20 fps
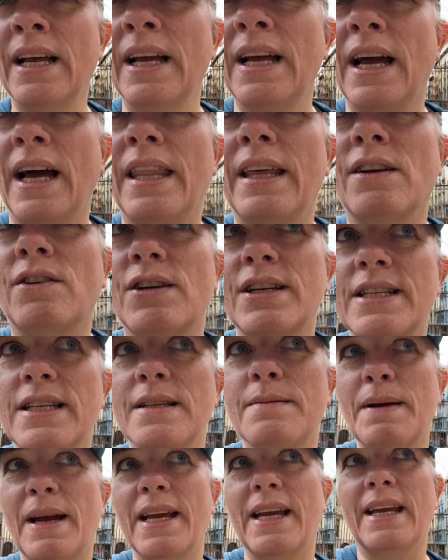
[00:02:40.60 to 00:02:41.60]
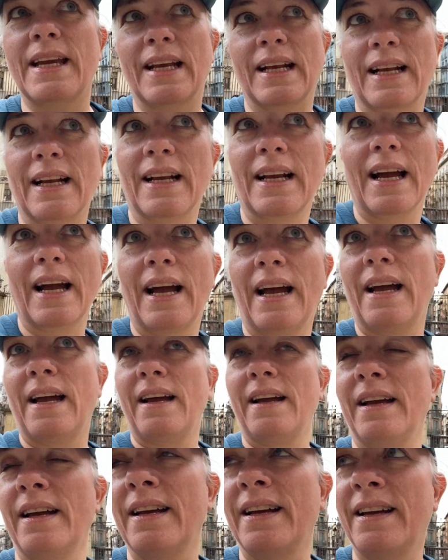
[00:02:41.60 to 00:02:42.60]
And then Chris is making
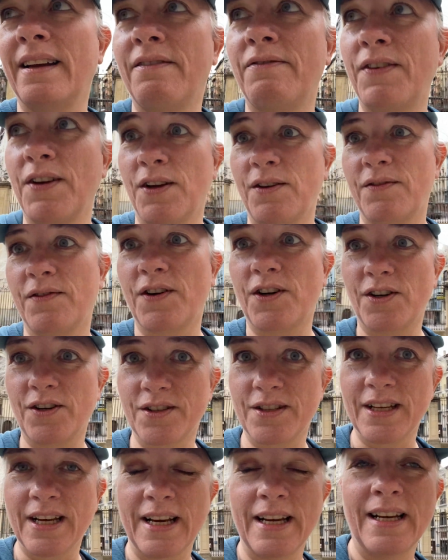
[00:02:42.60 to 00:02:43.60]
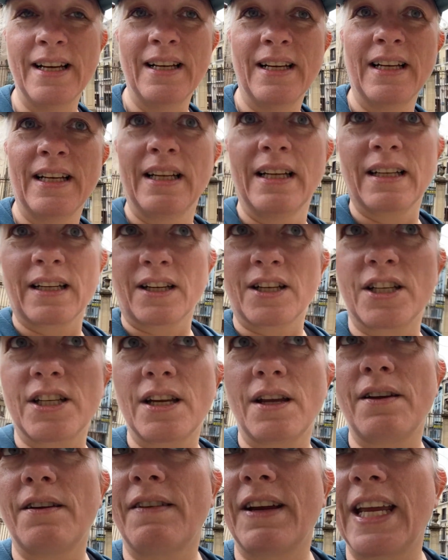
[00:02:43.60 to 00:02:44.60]
food for us, because
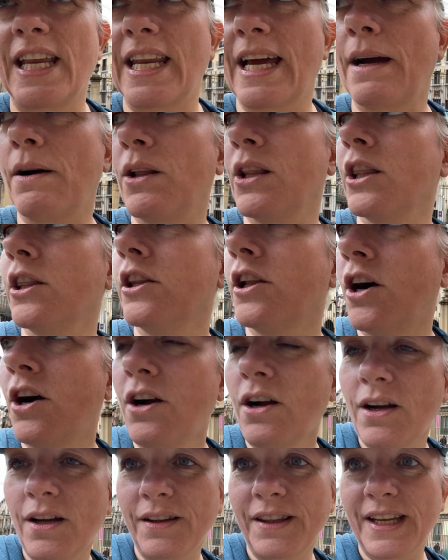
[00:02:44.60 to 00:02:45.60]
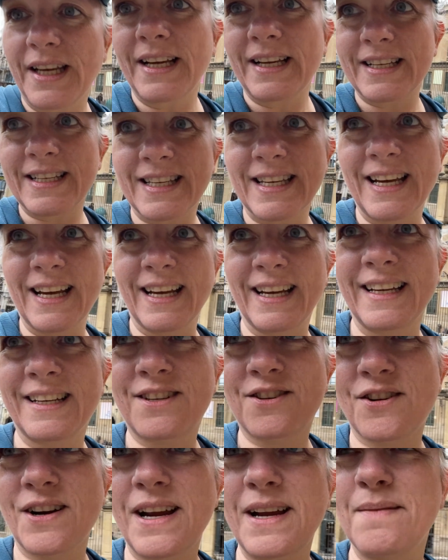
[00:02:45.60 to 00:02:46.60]
you're eating out a lot on this
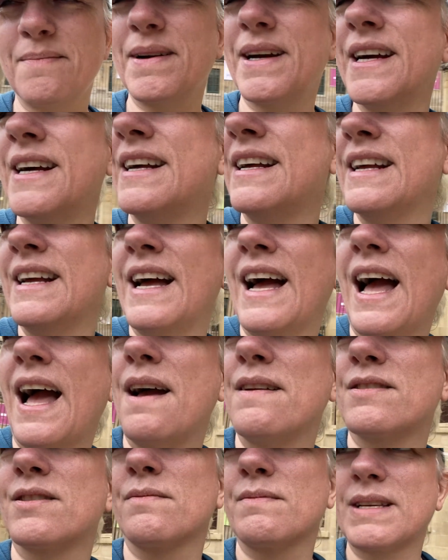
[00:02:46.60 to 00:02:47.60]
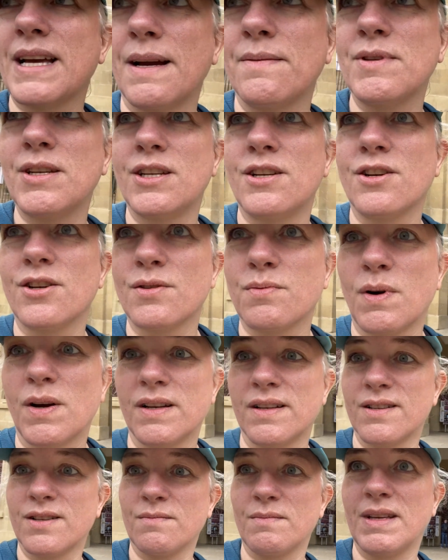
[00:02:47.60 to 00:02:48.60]
trip. Sometimes you just
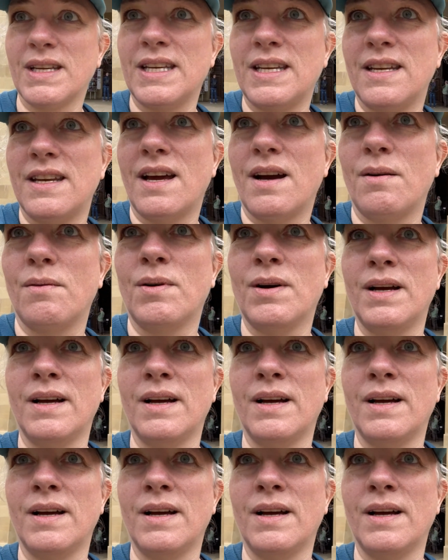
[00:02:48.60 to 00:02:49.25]
want something you know